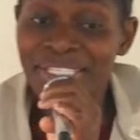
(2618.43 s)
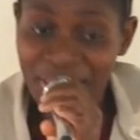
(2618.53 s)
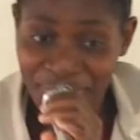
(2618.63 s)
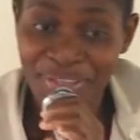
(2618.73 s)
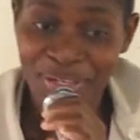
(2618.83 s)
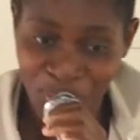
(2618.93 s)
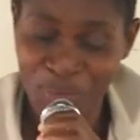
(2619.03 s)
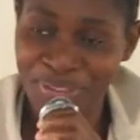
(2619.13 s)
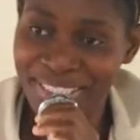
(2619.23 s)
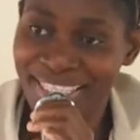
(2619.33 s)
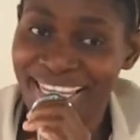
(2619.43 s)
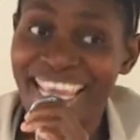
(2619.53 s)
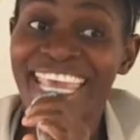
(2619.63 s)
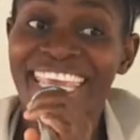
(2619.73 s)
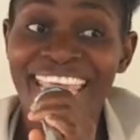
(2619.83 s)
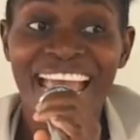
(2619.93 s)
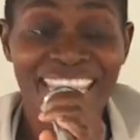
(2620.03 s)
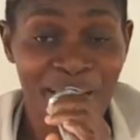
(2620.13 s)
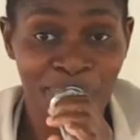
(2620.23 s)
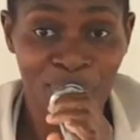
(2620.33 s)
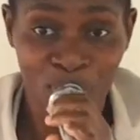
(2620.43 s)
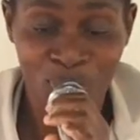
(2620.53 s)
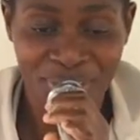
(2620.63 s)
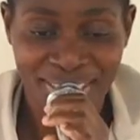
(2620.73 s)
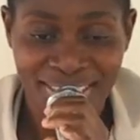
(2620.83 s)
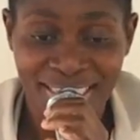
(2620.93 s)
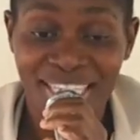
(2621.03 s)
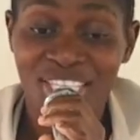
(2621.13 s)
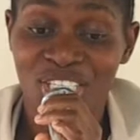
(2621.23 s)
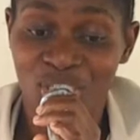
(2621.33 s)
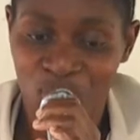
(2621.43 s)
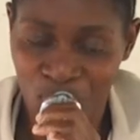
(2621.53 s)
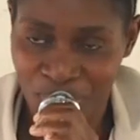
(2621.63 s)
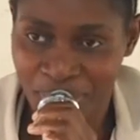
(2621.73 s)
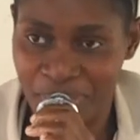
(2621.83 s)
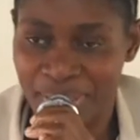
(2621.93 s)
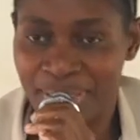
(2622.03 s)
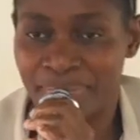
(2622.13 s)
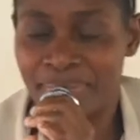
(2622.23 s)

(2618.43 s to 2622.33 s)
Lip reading: Tell the Lord, here I am, Lord, use me.